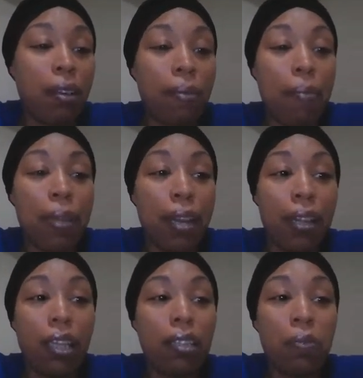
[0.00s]
I've been
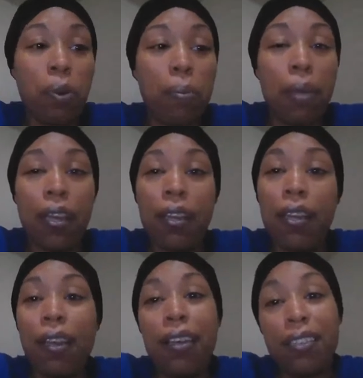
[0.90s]
at this for a minute.
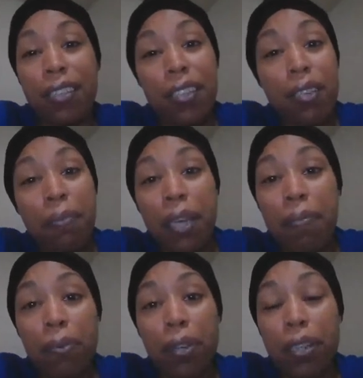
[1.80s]
It's just them
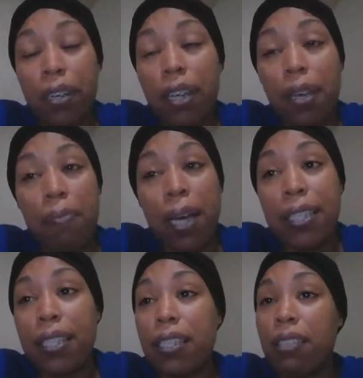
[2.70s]
keep on deleting my
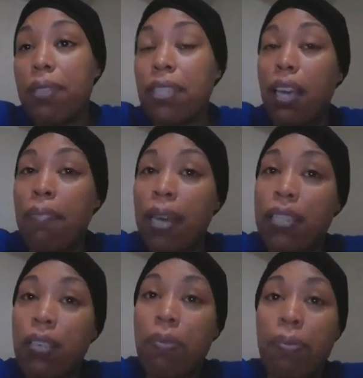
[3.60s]
systems and
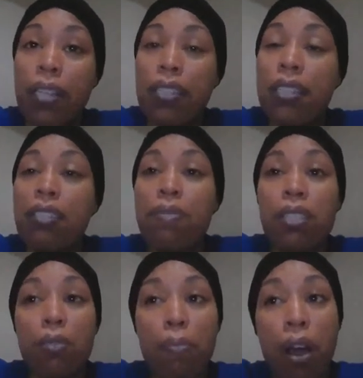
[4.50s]
messing with my systems
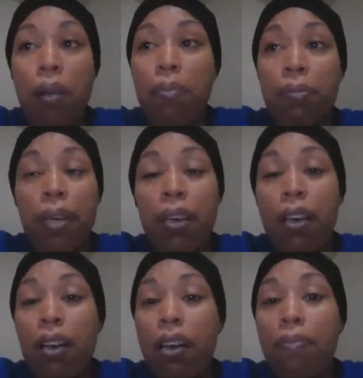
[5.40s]
is a problem.
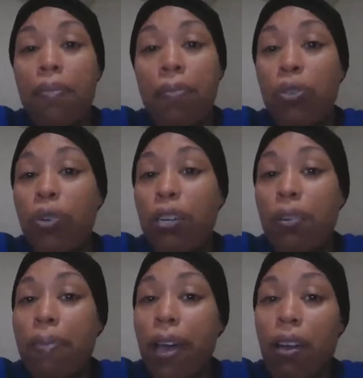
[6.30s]
I'm doing it
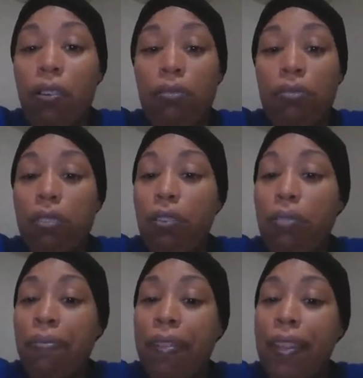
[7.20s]
on my own,
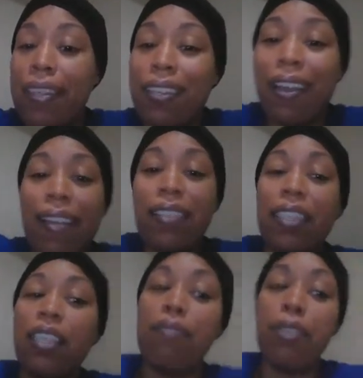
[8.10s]
so it's a lot to
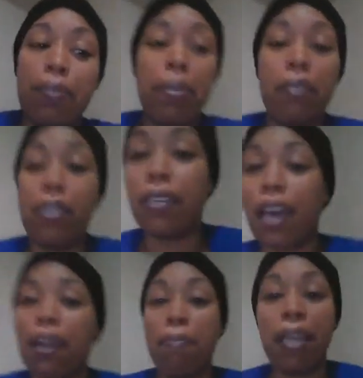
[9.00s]
keep
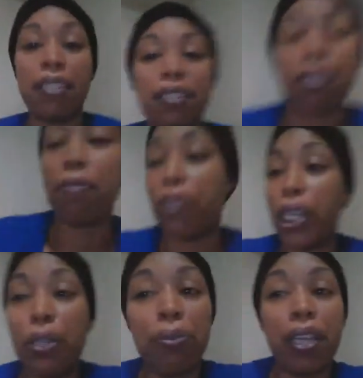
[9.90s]
rebuilding databases
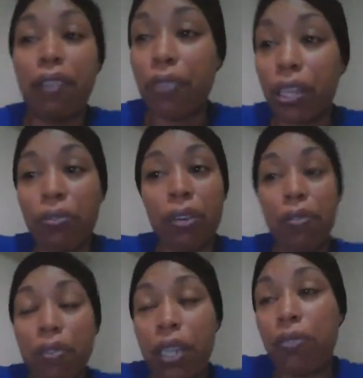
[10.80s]
and redoing and
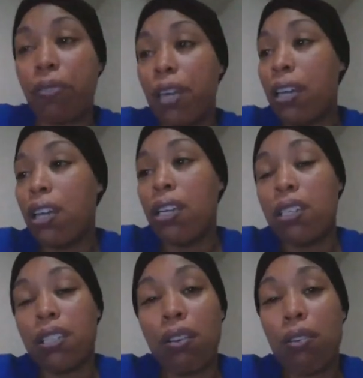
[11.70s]
redoing and redoing.
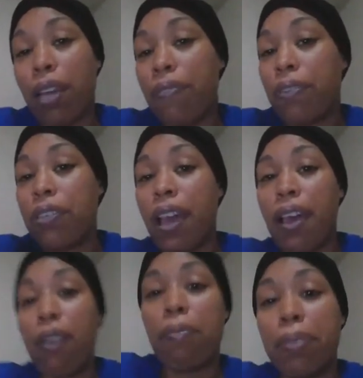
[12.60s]
So if you're
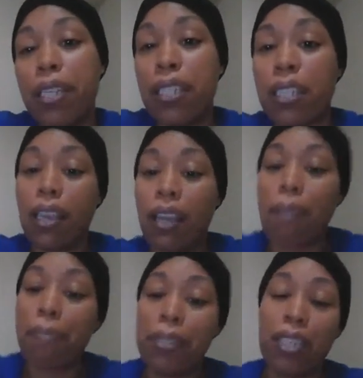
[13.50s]
down, please link
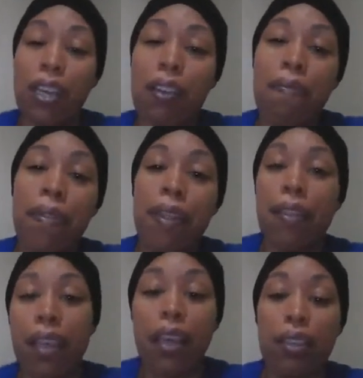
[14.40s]
up and share.
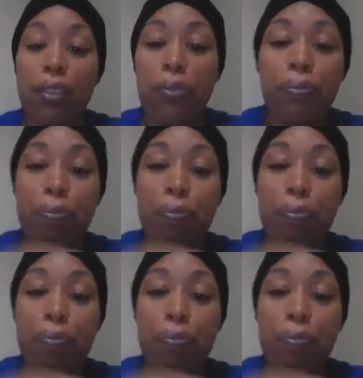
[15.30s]
Thank you.